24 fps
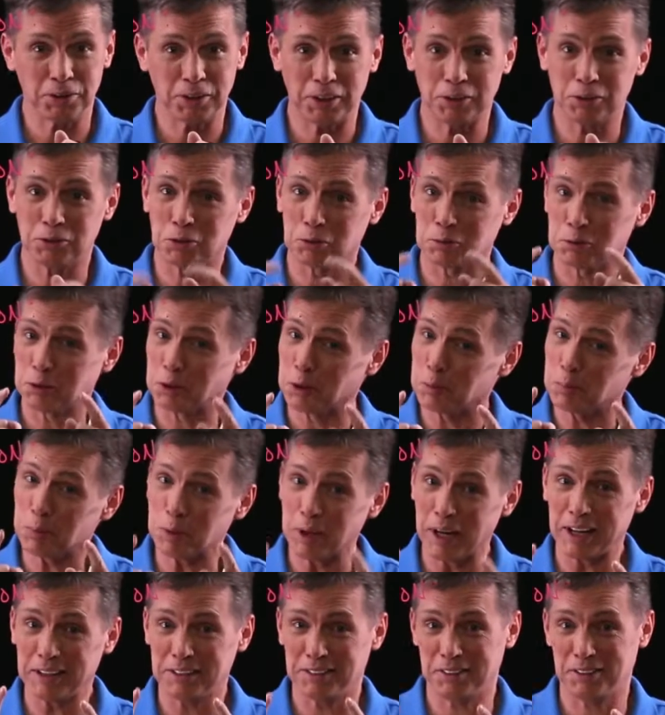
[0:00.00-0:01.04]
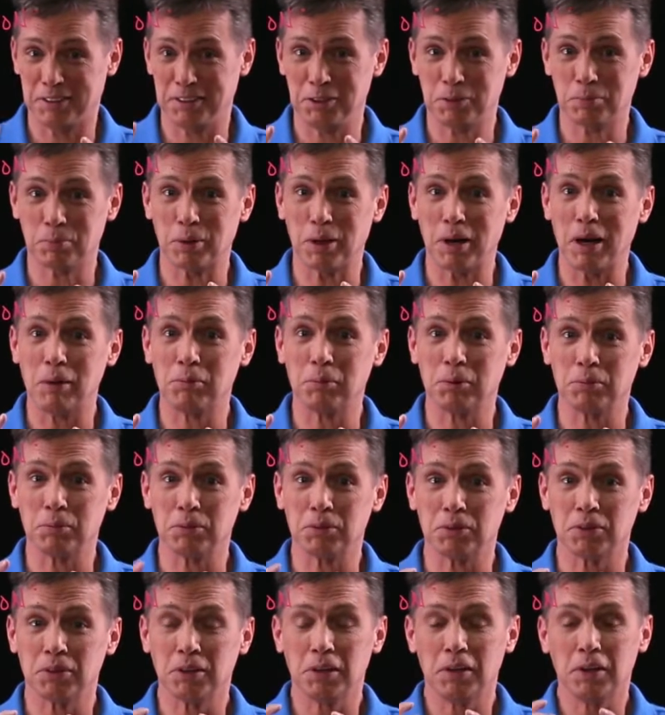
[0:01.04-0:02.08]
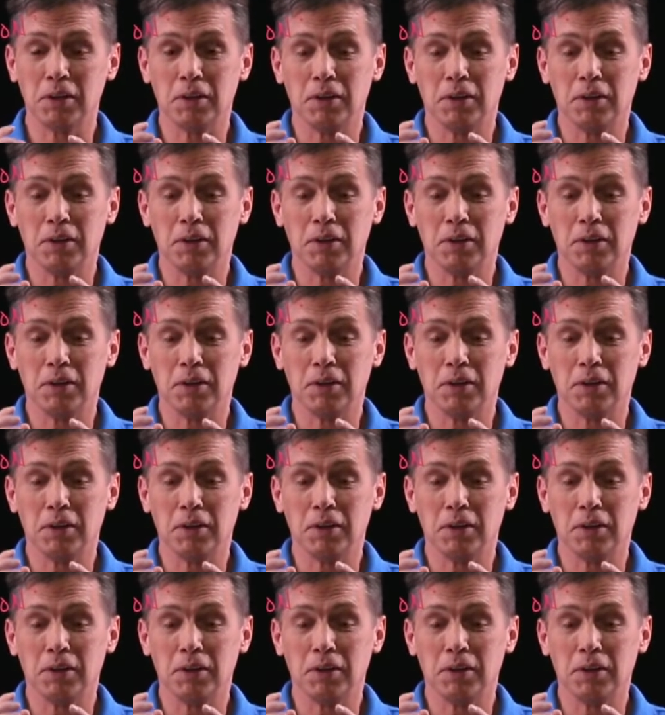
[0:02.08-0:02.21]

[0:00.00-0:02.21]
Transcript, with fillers: Okay, so really practice these problems.